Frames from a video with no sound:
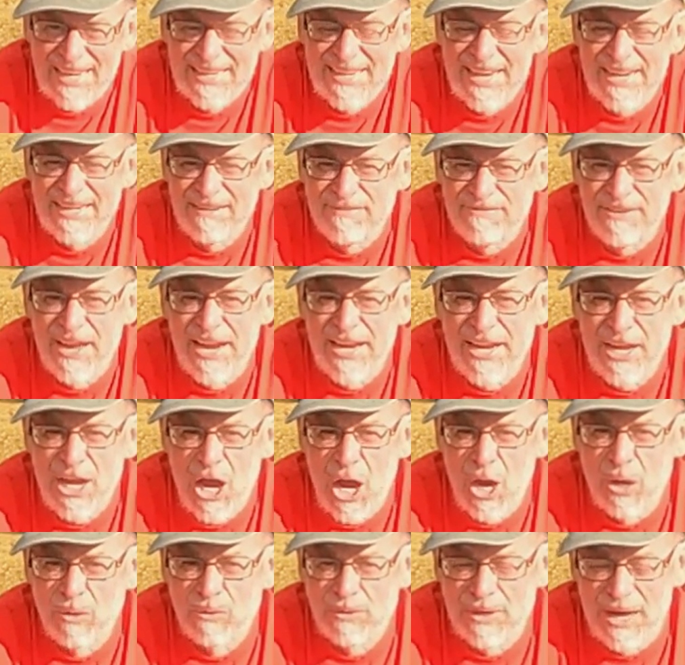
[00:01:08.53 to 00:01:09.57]
I did a
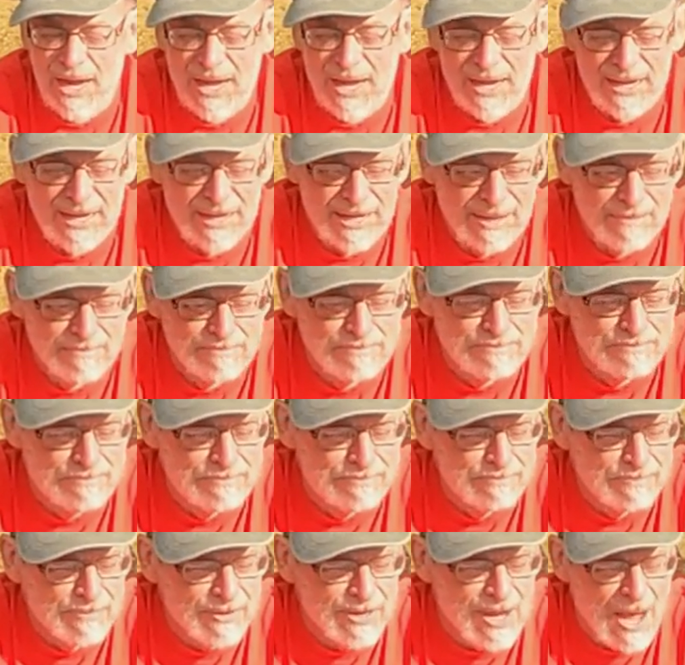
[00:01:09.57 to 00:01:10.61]
video uh,
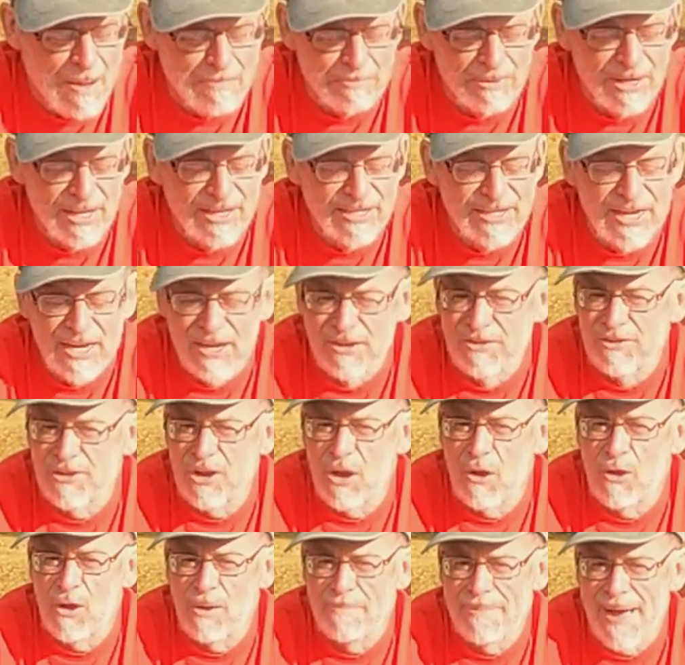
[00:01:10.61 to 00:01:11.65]
a couple of years
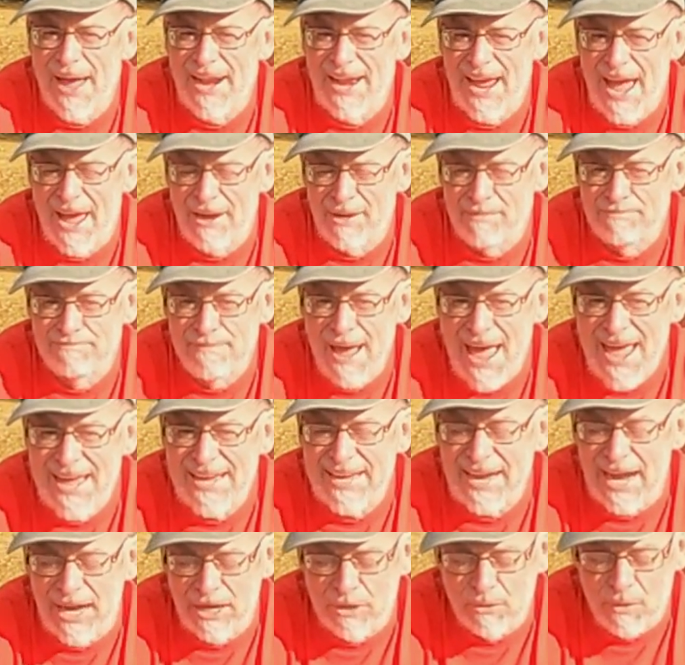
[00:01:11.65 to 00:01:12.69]
ago about how to
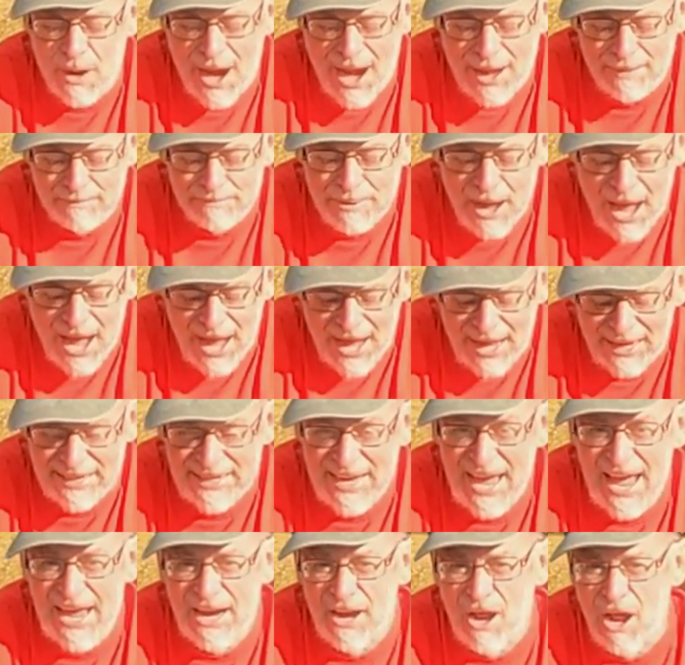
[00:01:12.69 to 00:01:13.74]
make a ground
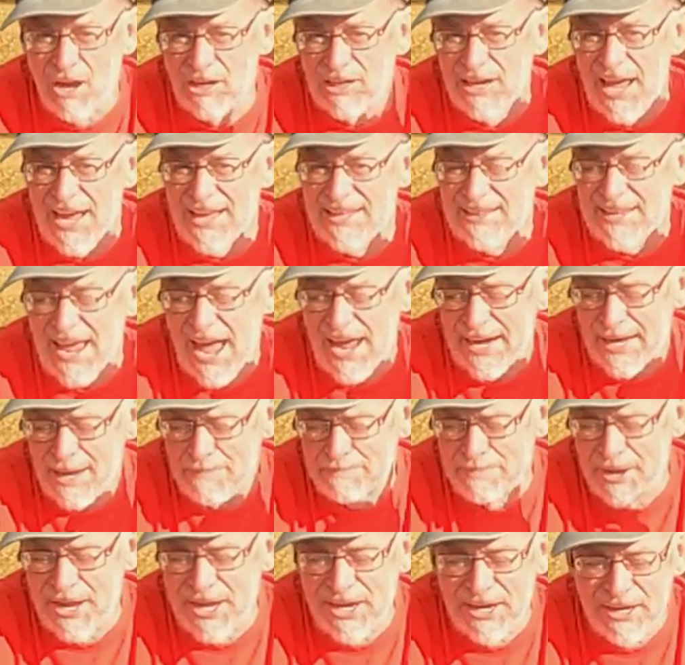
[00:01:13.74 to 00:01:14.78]
pod and I'll link that
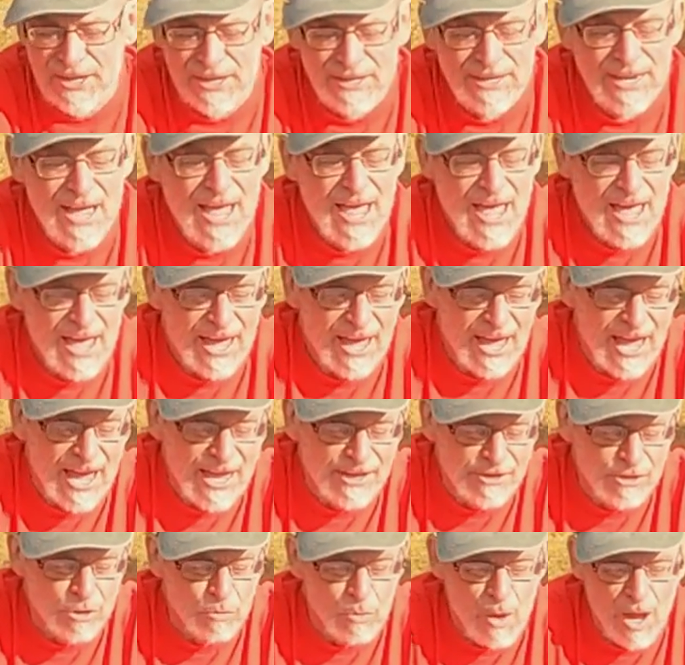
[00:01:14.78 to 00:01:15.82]
up here
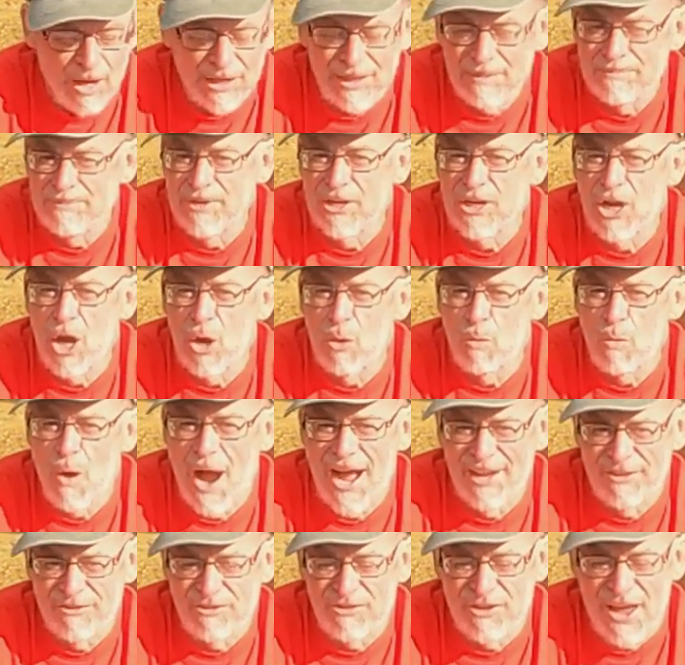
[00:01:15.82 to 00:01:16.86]
and you're welcome to go
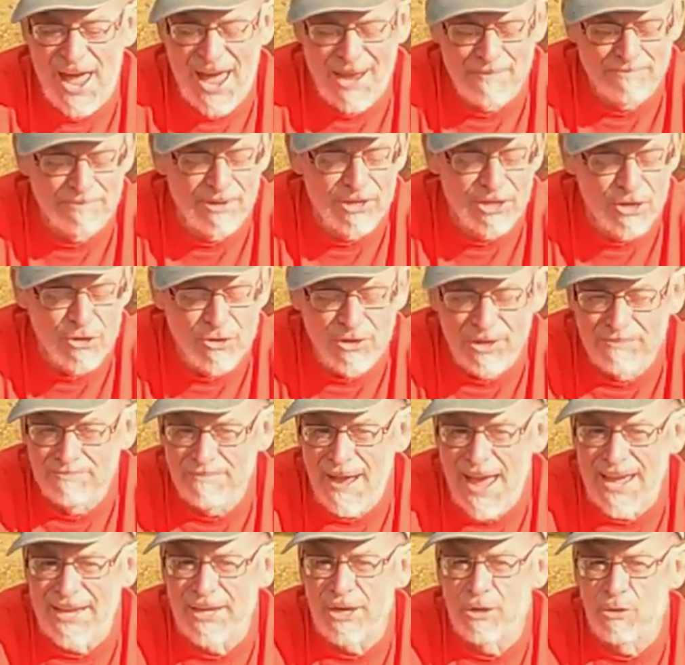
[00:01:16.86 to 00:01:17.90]
watch that. But you can
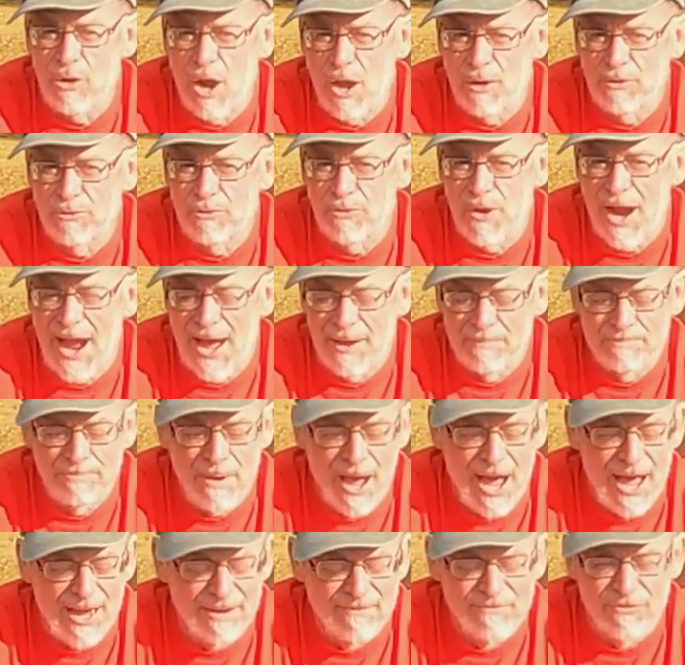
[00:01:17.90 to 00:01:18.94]
make your own ground
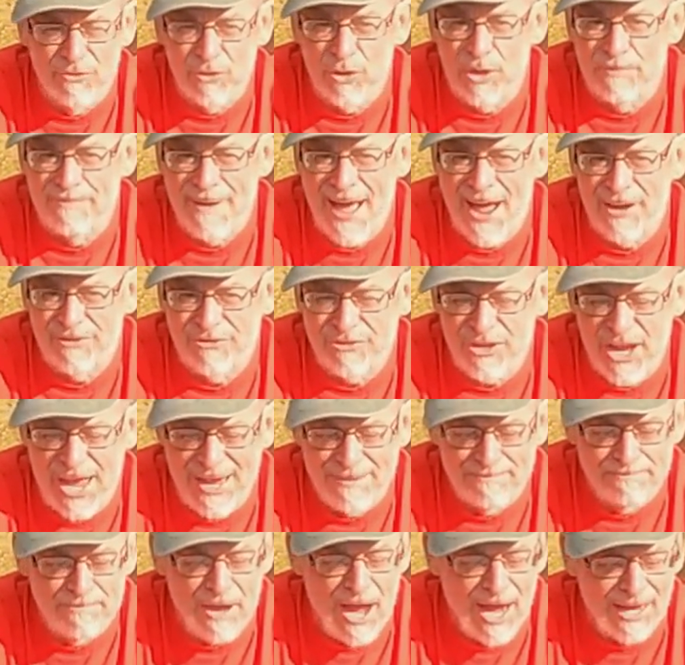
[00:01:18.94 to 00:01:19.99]
pod for about
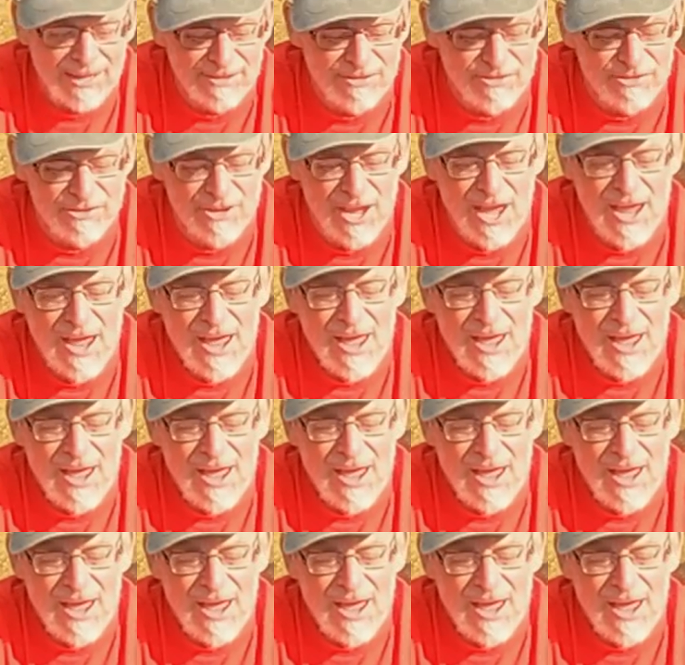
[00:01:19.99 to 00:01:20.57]
10 bucks